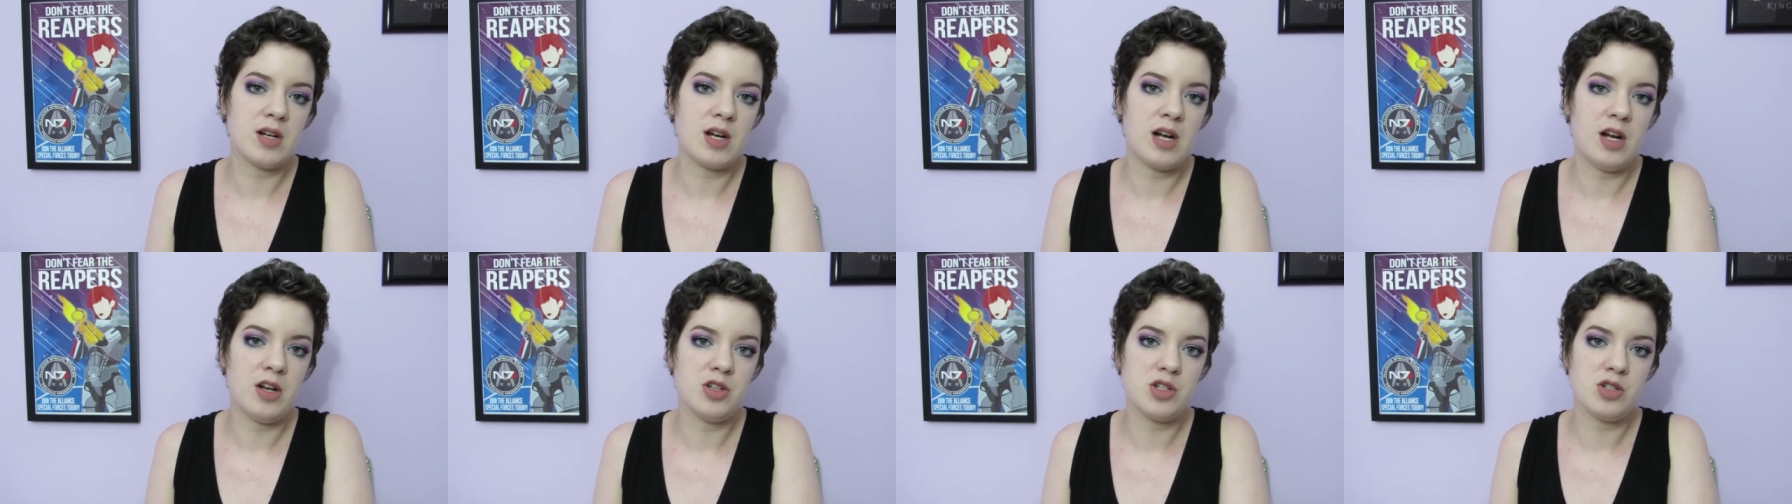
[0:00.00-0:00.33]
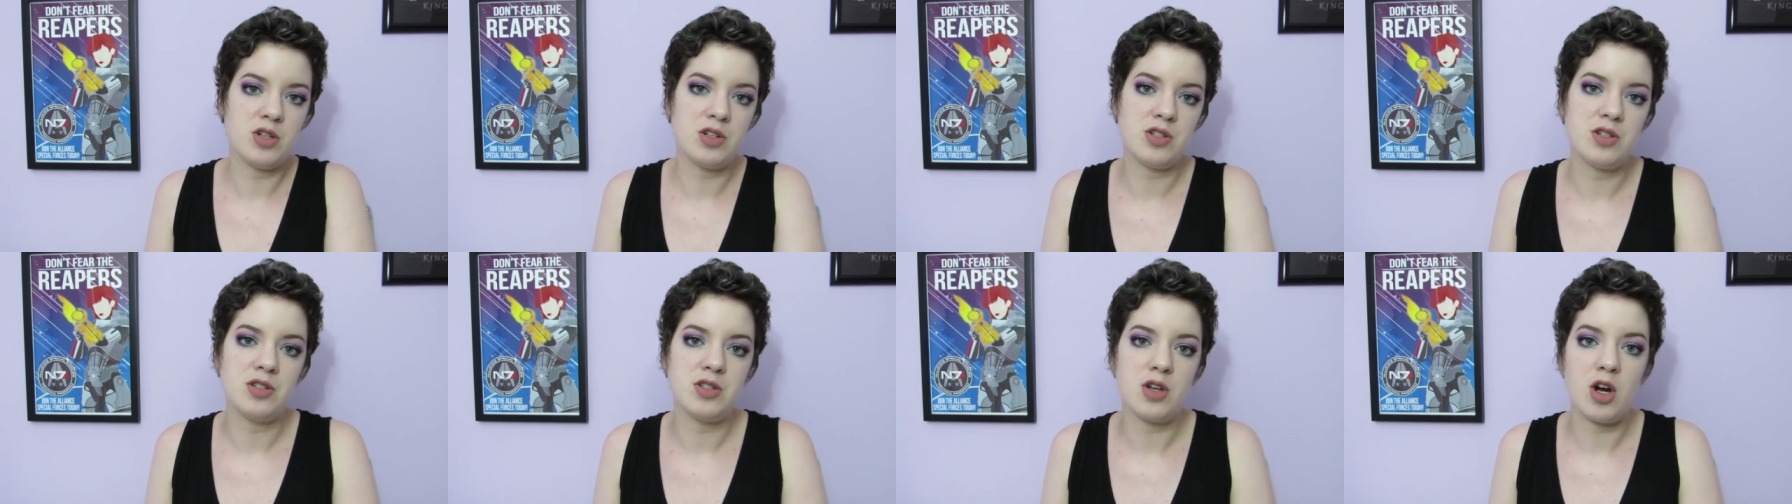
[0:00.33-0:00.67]
oncology
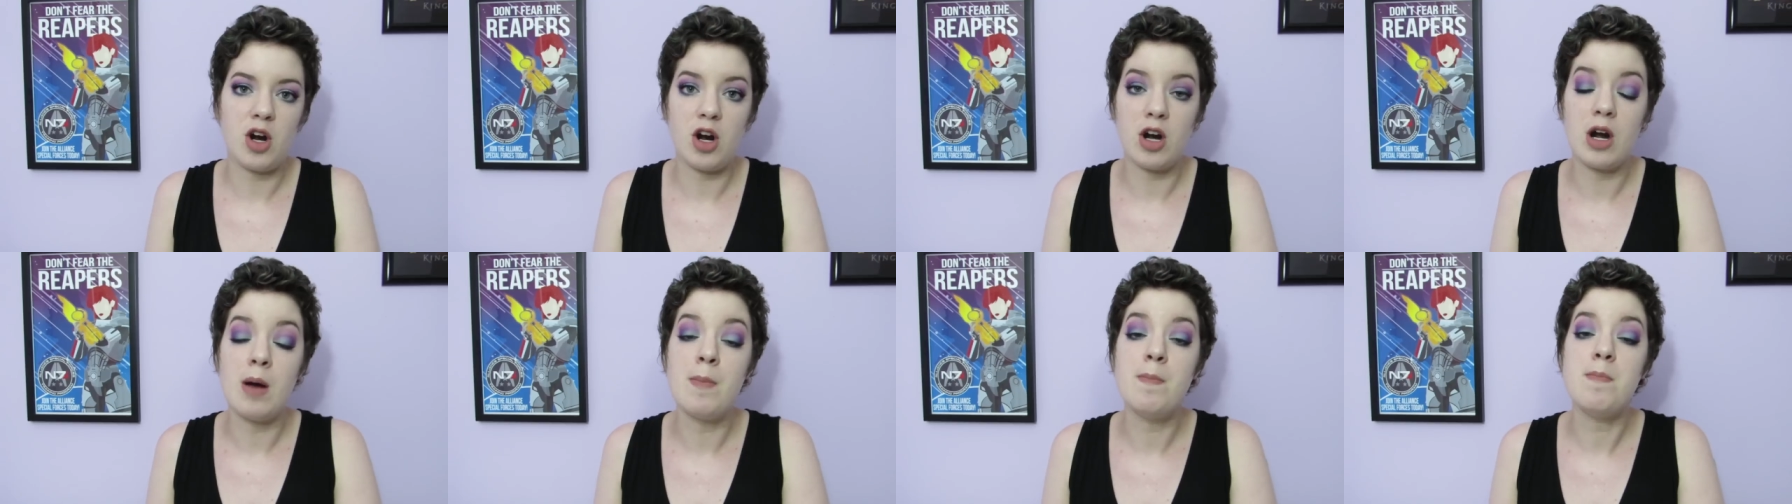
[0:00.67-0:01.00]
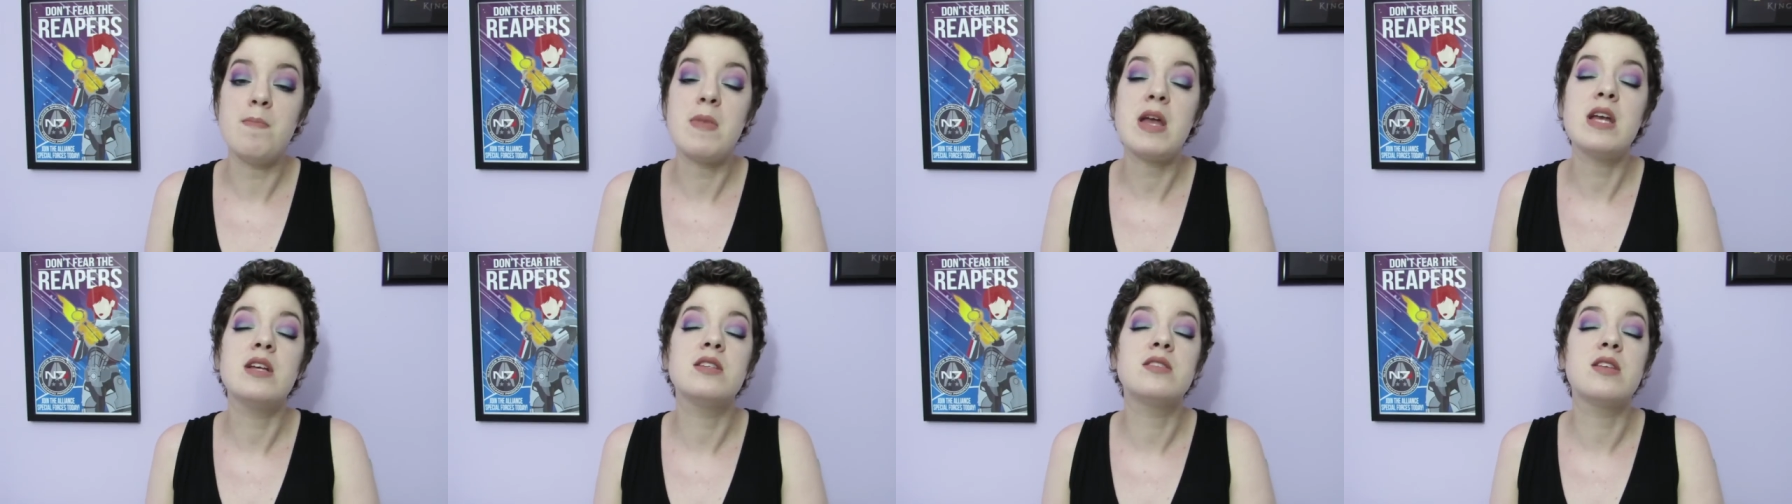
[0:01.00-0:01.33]
nurses are
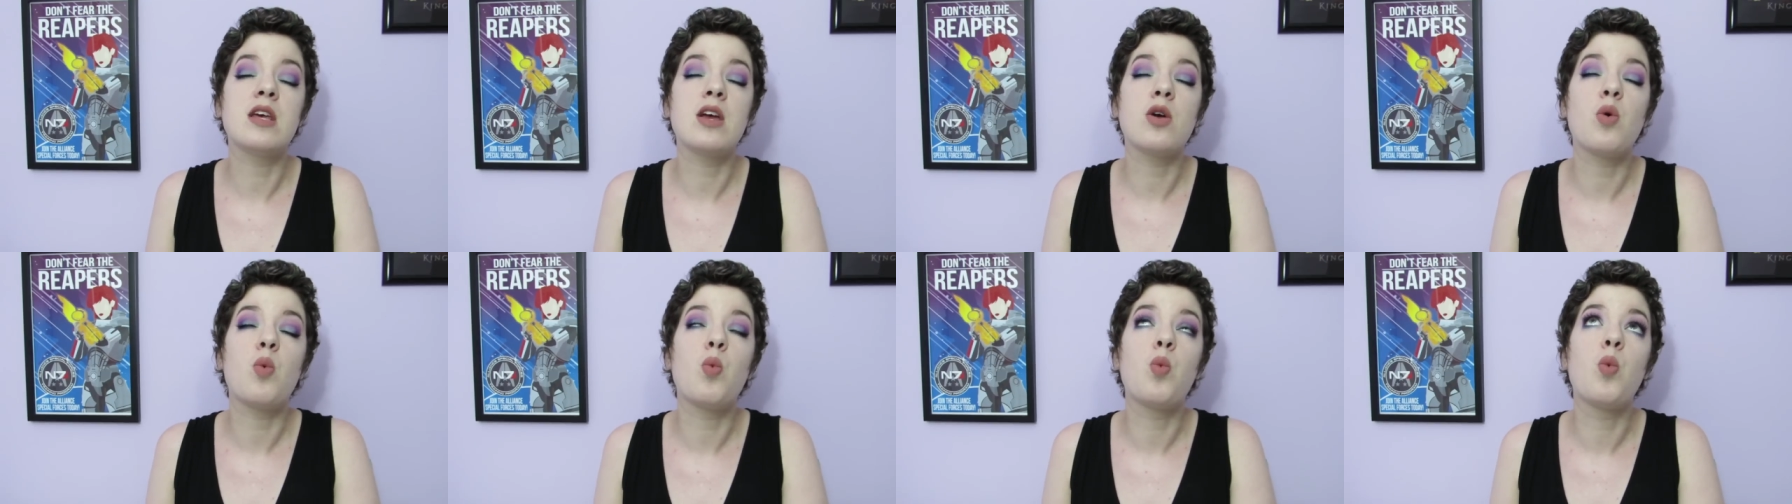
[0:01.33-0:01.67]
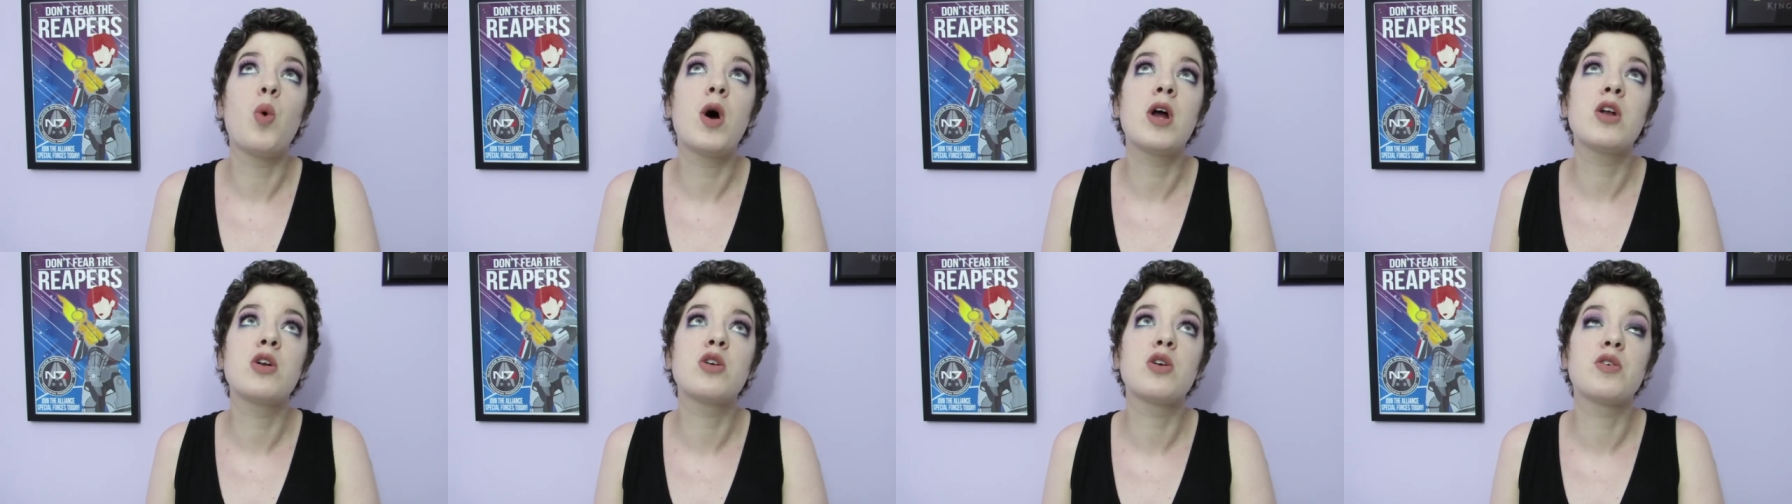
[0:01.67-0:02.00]
amazing,
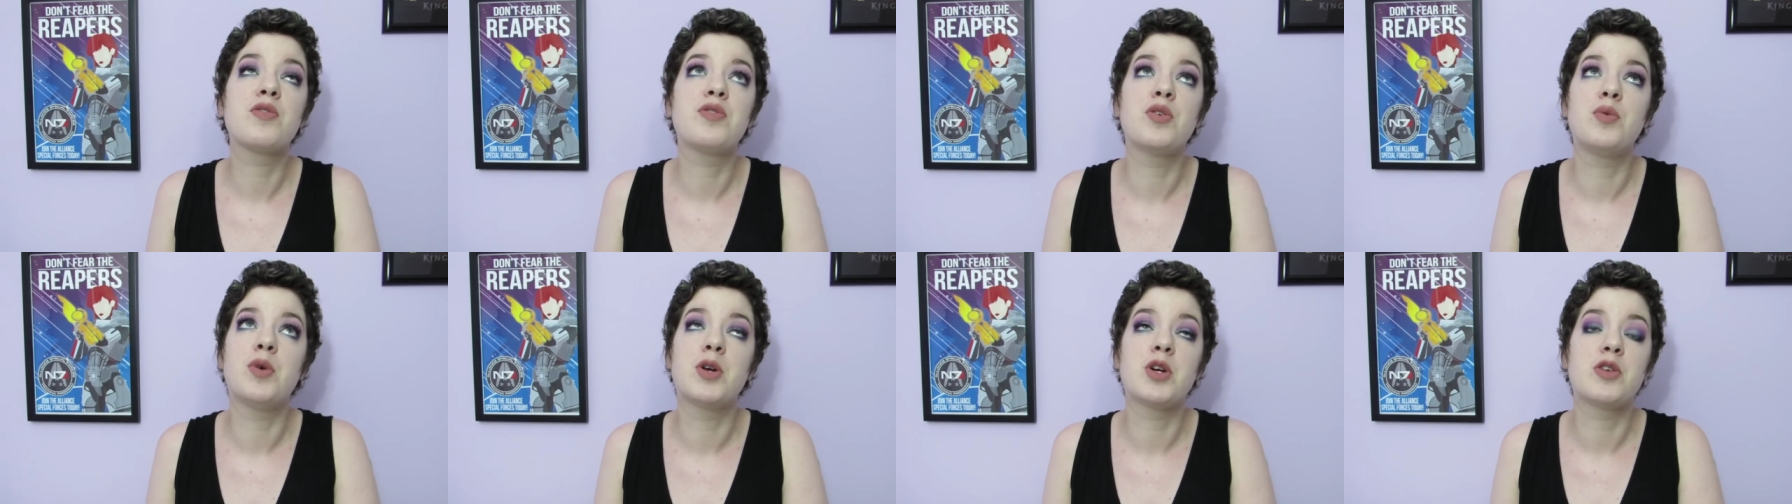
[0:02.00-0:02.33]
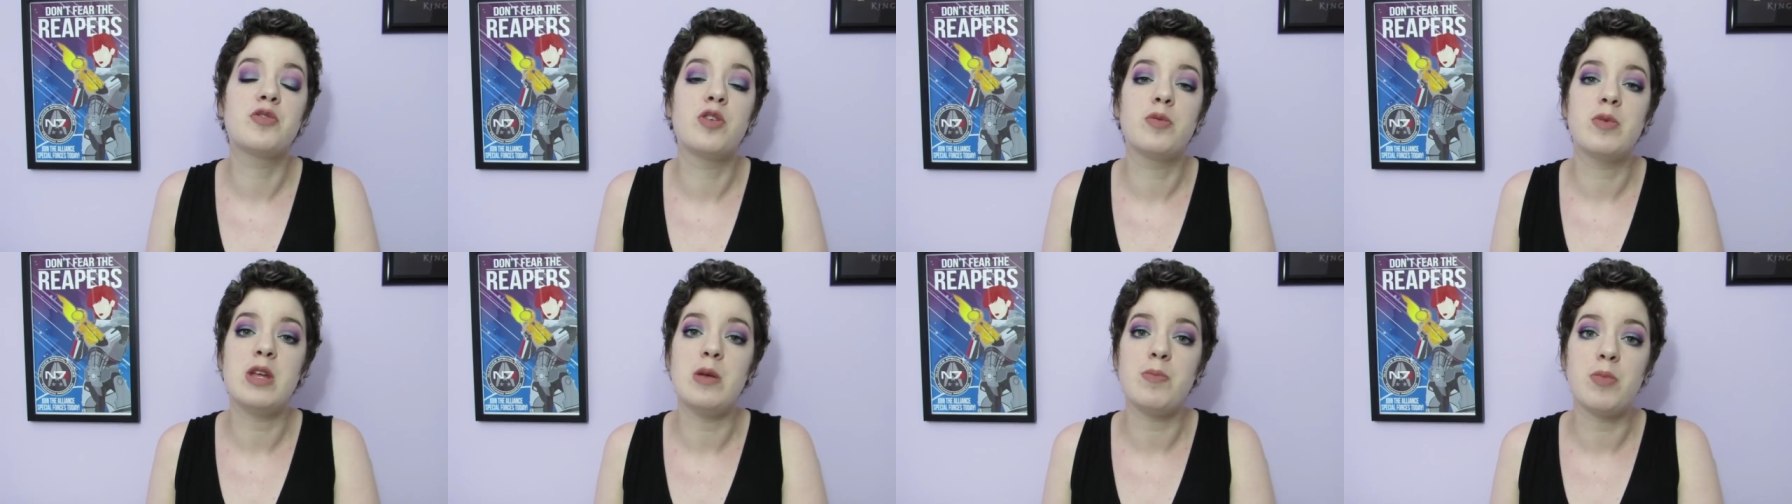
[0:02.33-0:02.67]
wonderful,
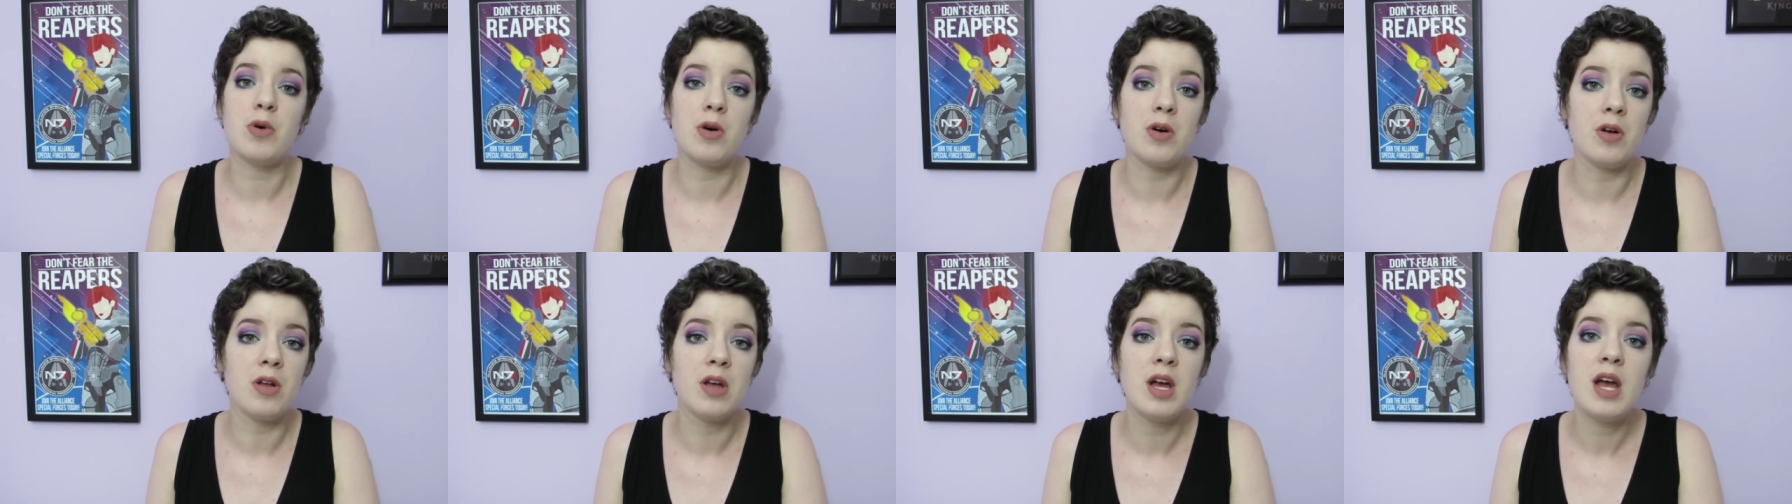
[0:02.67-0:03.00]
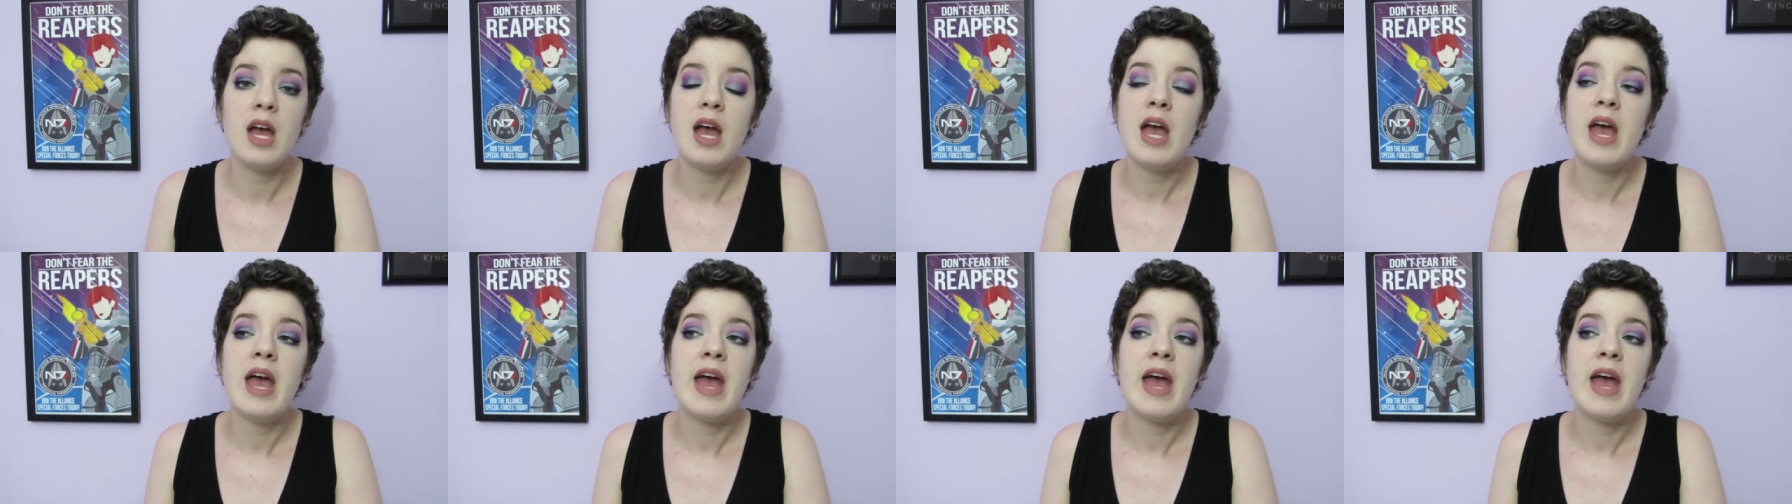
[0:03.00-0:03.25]
wonderful people,